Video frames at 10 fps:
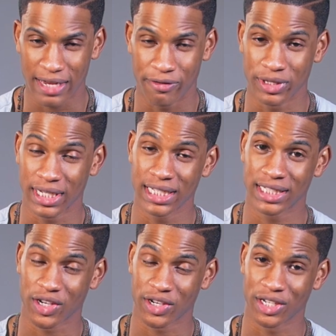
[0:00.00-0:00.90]
I've recently
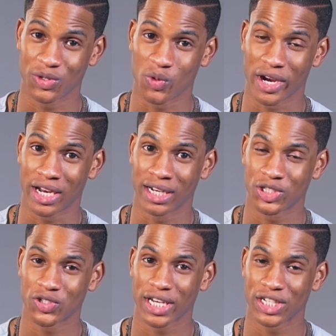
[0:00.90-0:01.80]
started
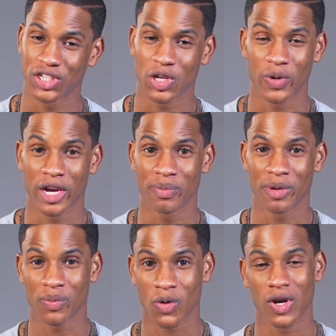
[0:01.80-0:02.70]
wearing traditional wear a
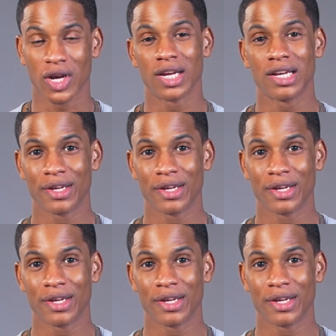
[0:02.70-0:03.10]
bit more.